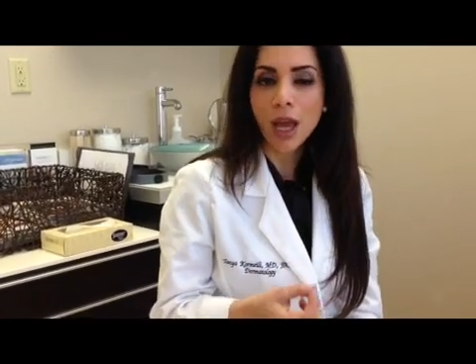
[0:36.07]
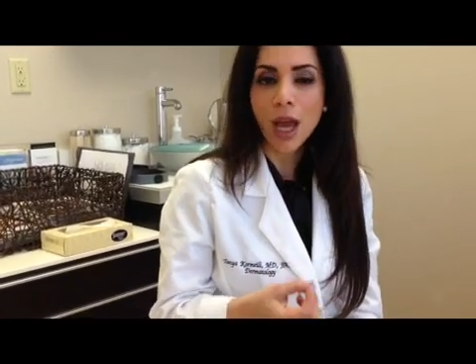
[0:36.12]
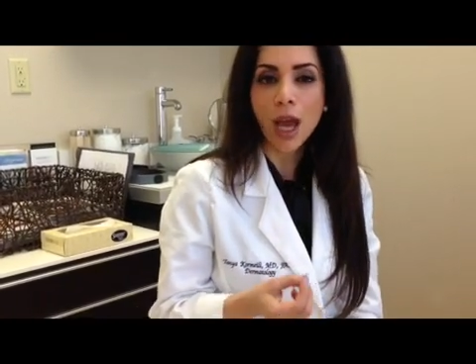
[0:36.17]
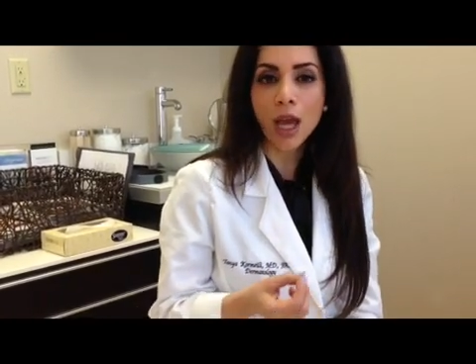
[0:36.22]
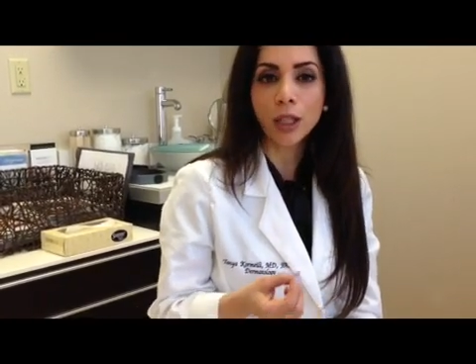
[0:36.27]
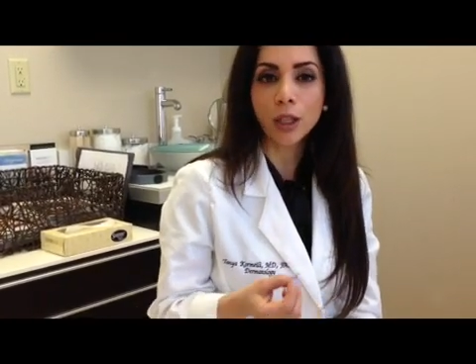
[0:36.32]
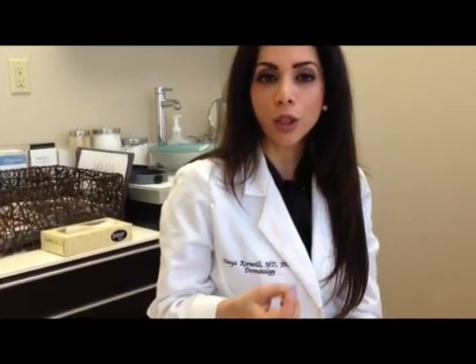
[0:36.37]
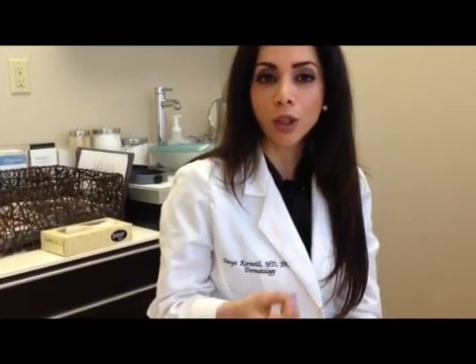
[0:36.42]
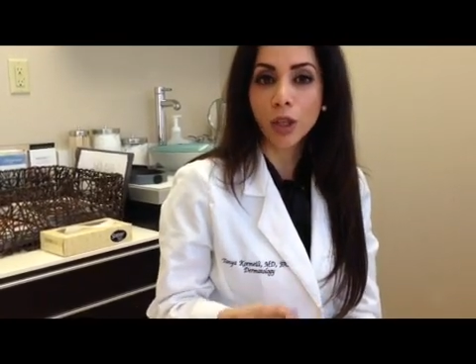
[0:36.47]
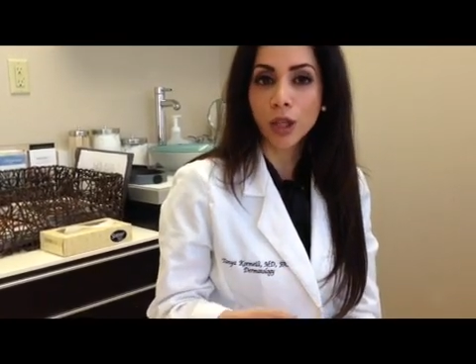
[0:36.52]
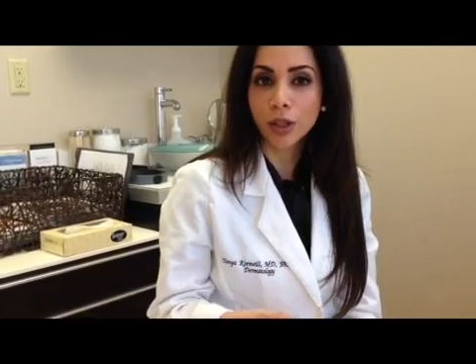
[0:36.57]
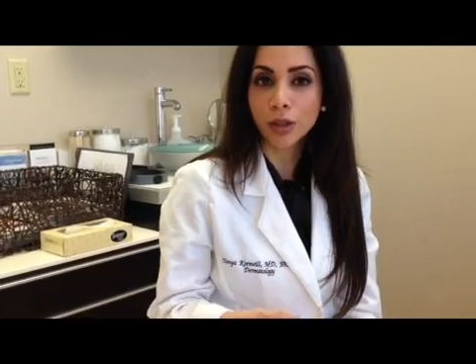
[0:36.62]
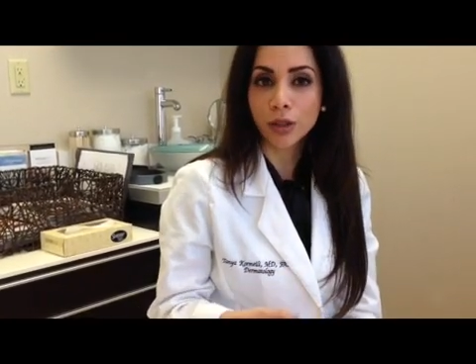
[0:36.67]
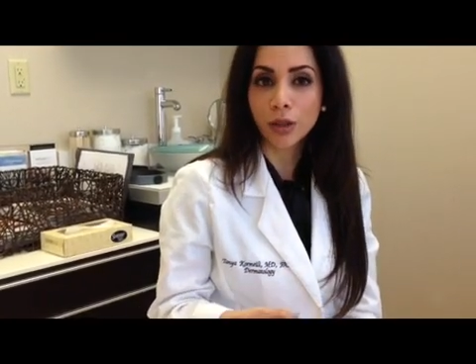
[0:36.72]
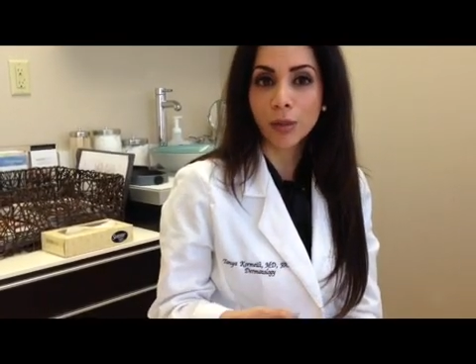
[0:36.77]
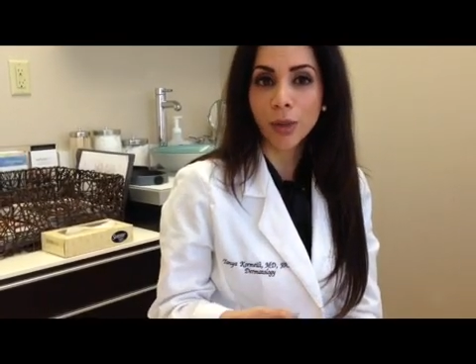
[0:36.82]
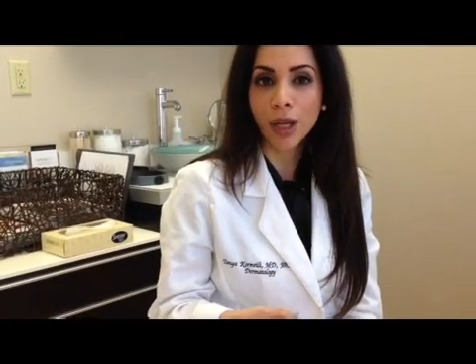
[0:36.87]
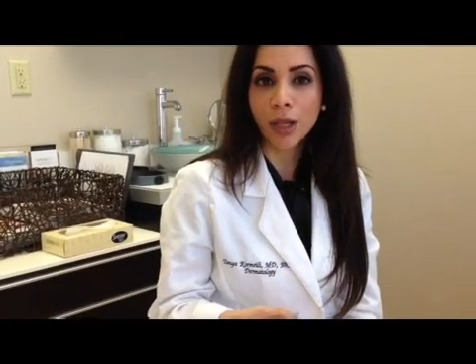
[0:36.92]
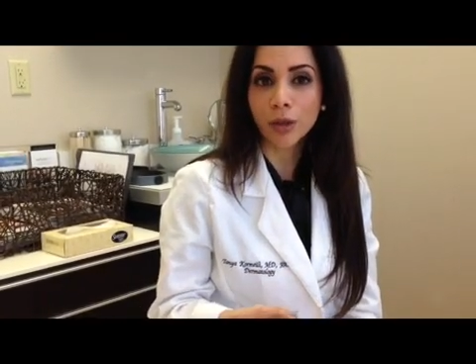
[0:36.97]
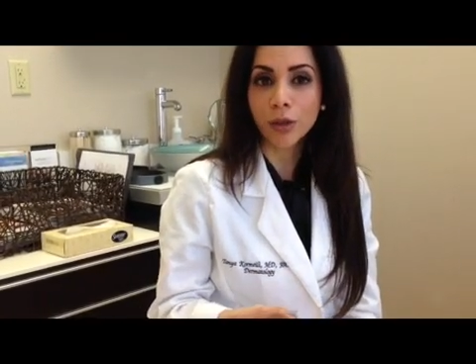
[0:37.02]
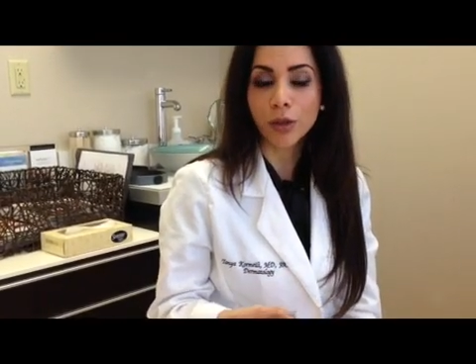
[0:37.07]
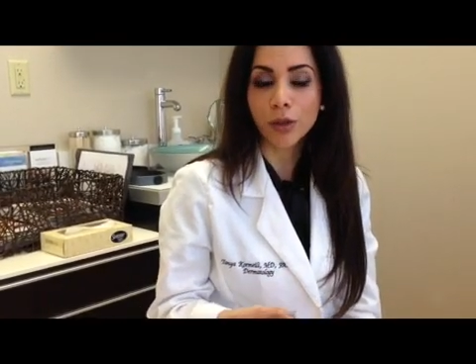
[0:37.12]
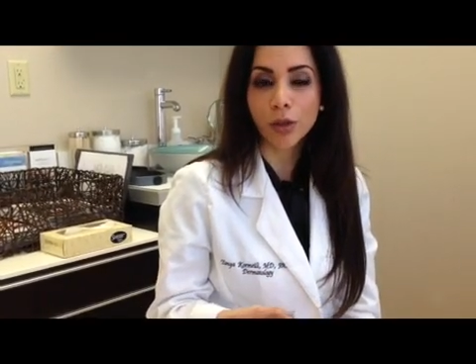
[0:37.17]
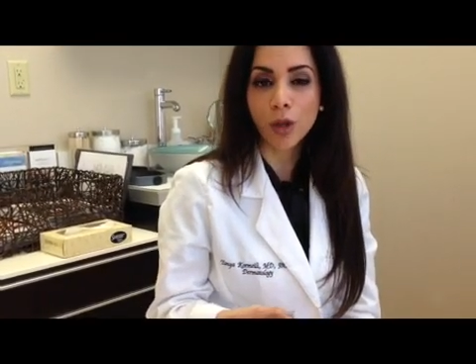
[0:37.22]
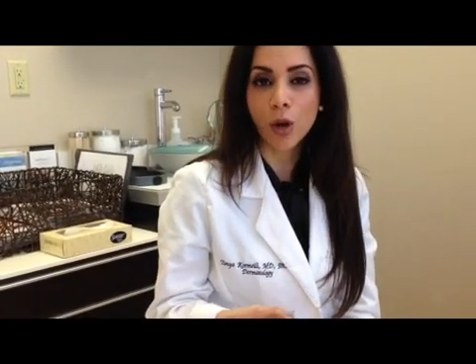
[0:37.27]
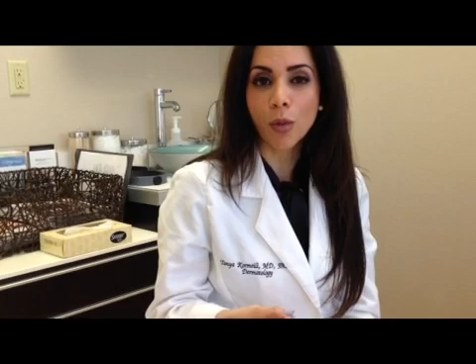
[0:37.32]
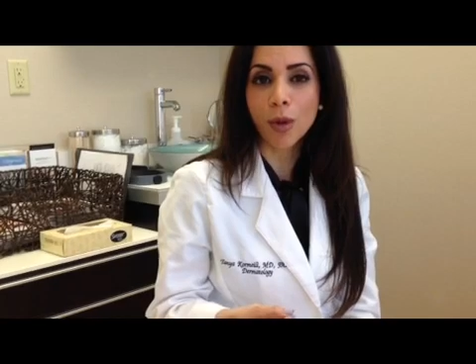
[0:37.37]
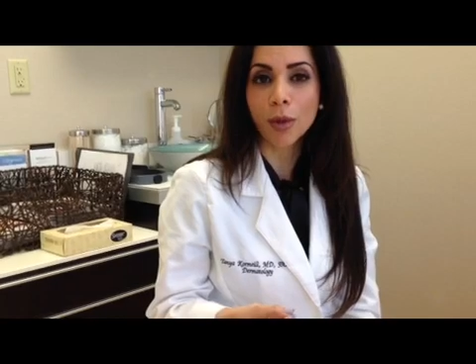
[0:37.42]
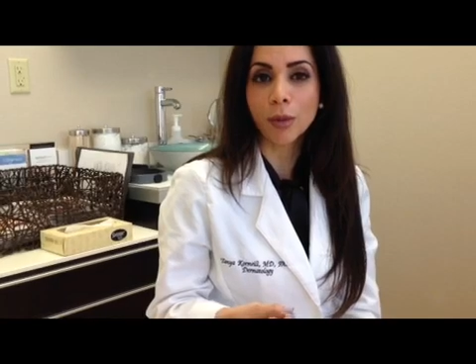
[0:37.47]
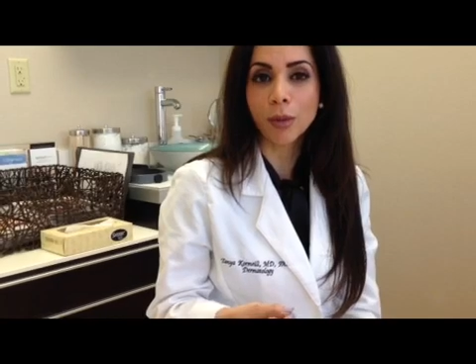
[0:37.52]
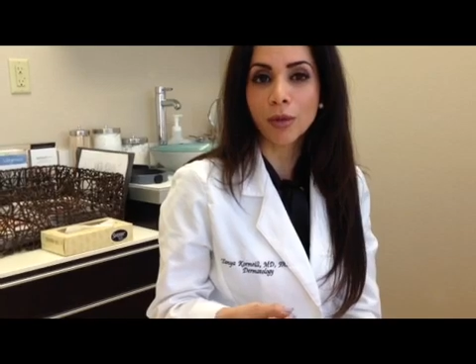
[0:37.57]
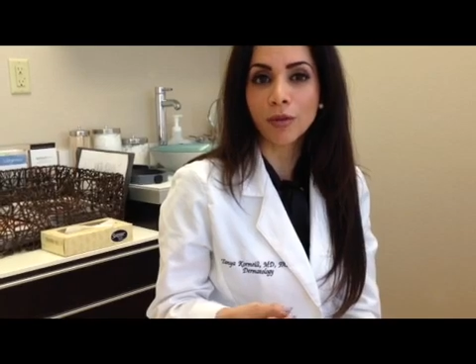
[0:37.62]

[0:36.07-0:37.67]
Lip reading: and look under the microscope and we